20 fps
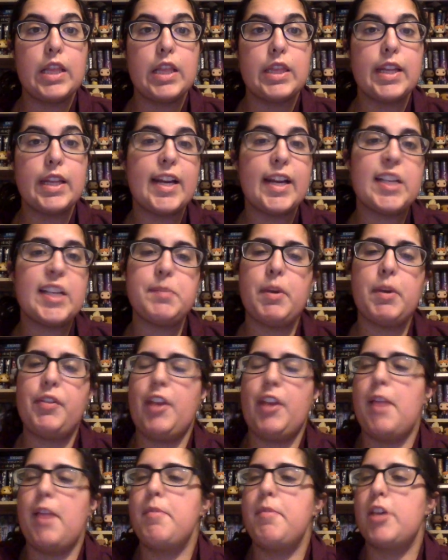The next book
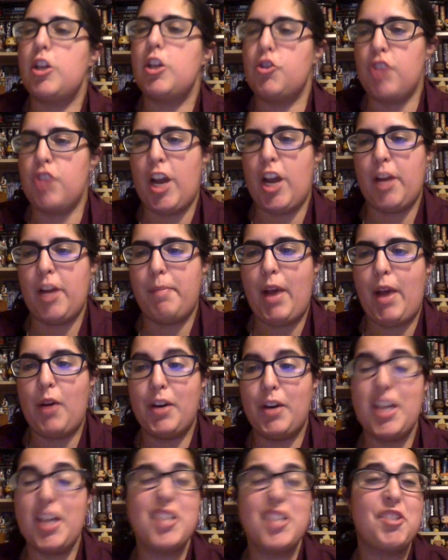that I'm going to chat about
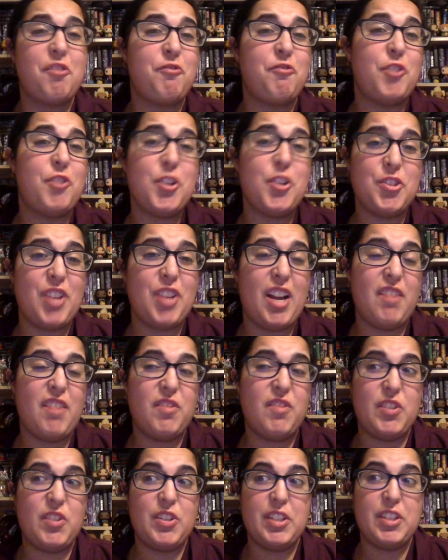is the first
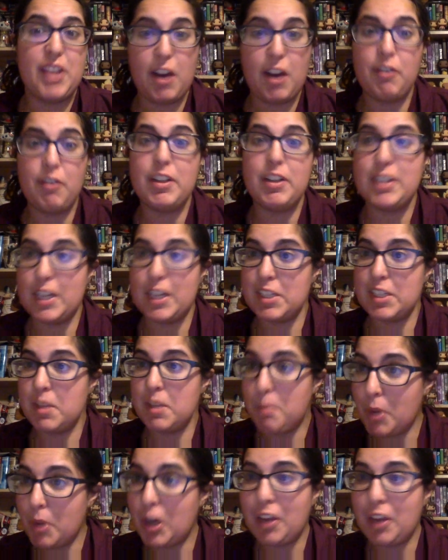ever Sarah
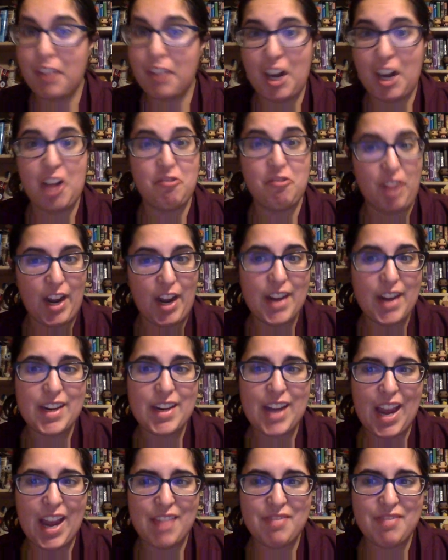Dessen book that I
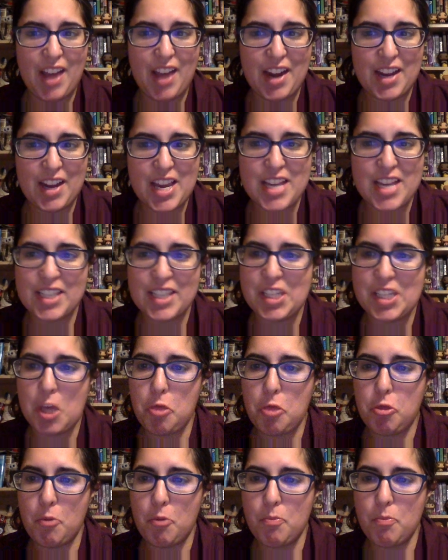read, and that is
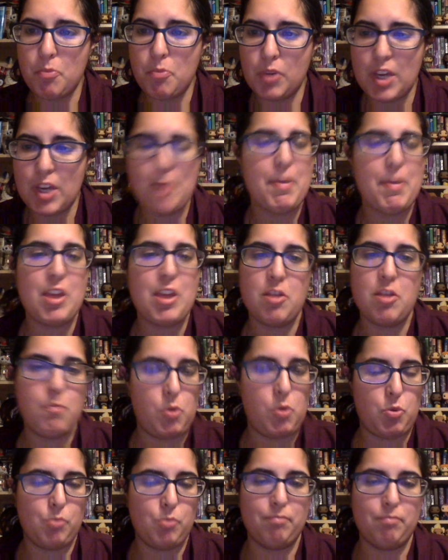Keeping the
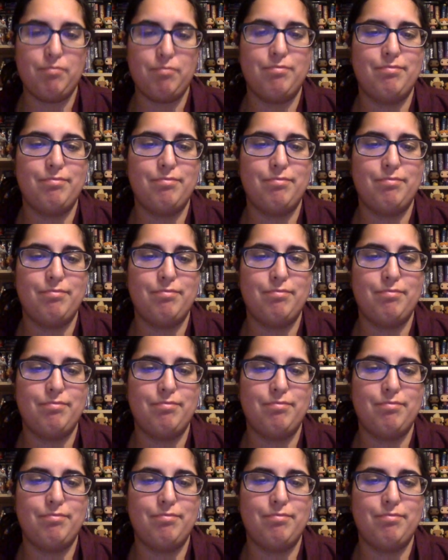Moon.